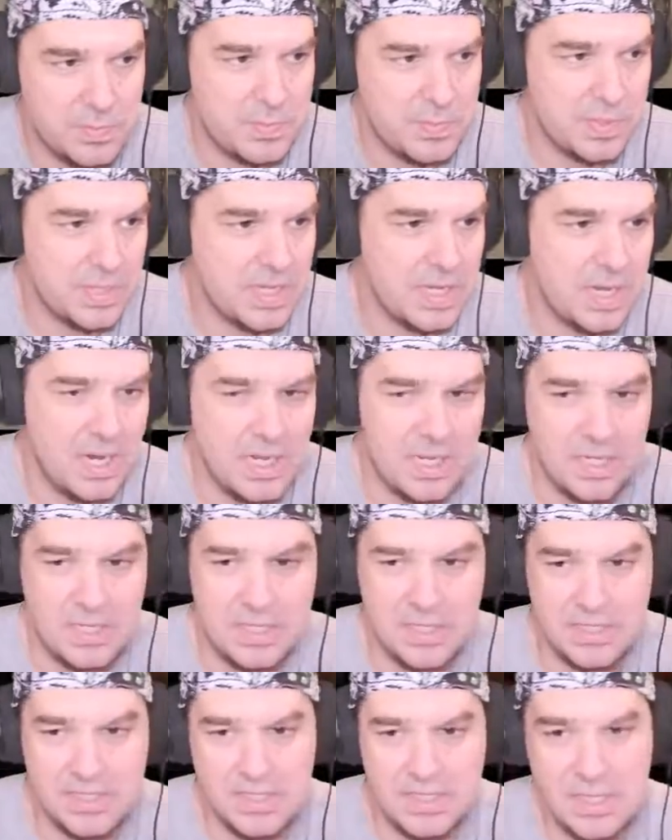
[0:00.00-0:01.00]
Pagani
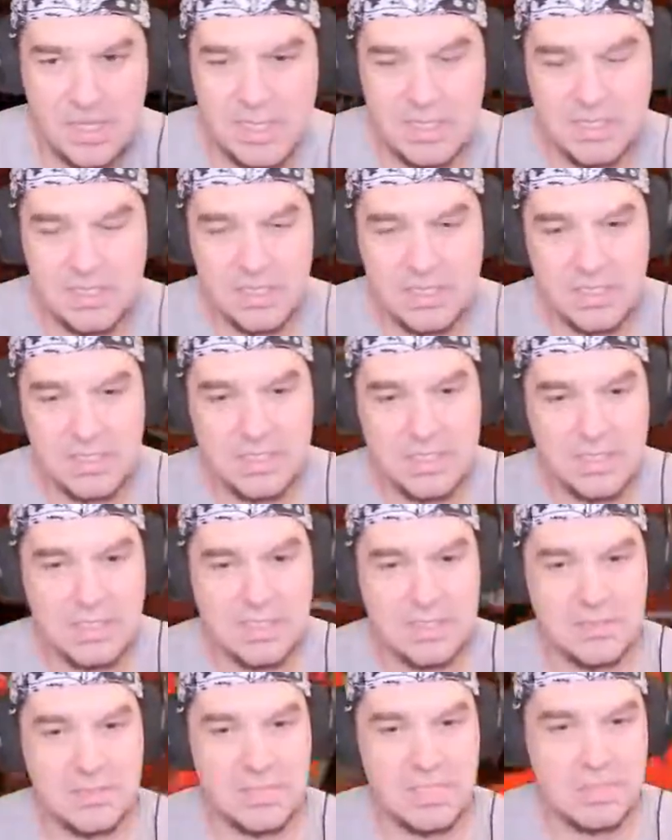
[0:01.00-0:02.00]
Zondas.
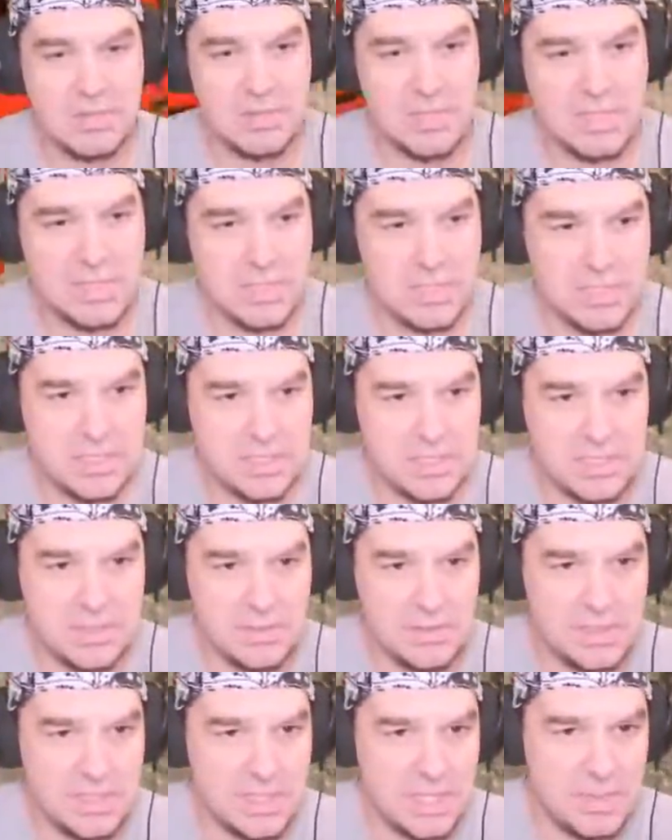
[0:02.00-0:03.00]

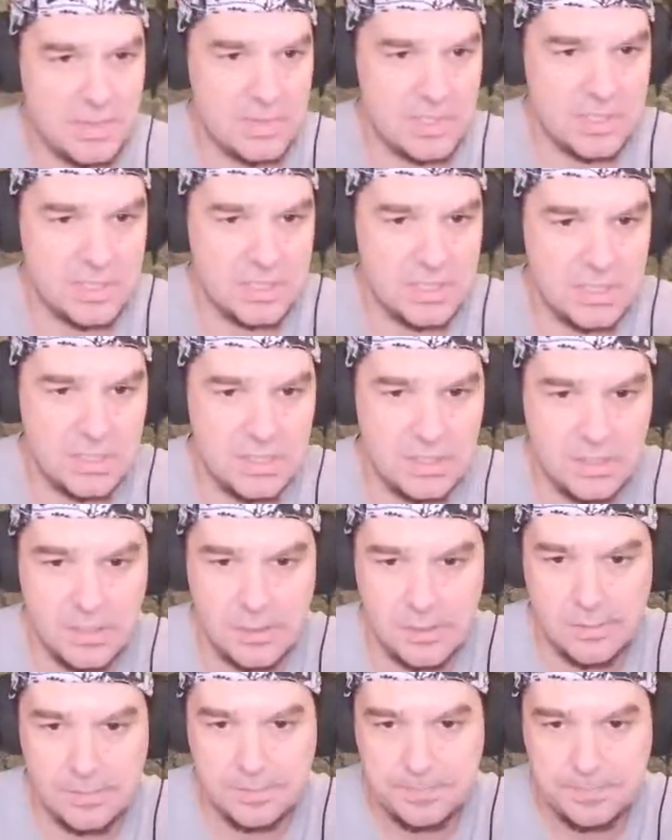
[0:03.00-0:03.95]
Serious competition here.